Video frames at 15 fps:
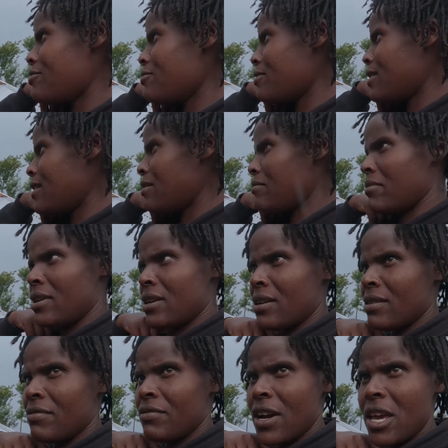do wear
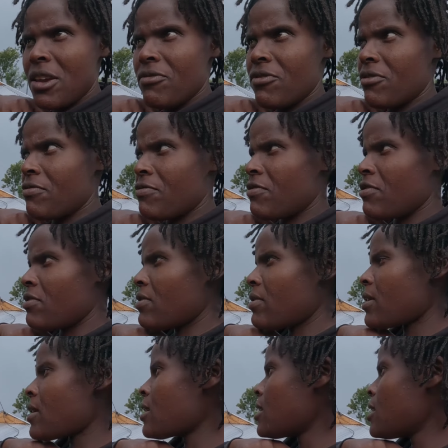number 5 or 4.
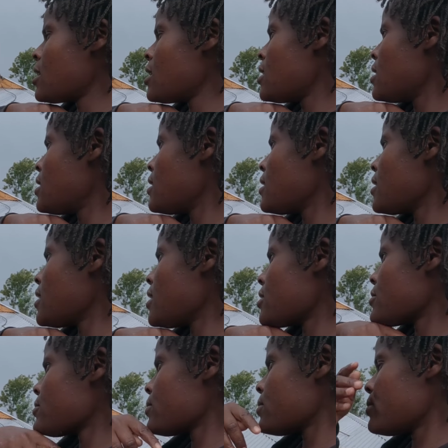Yeah,
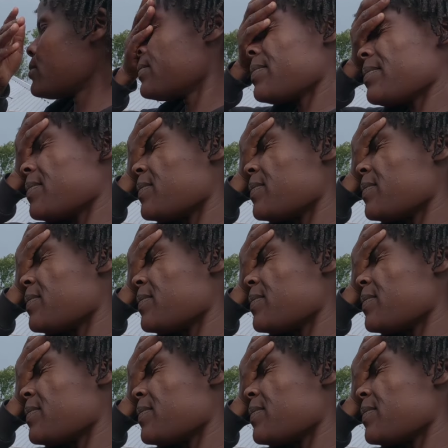so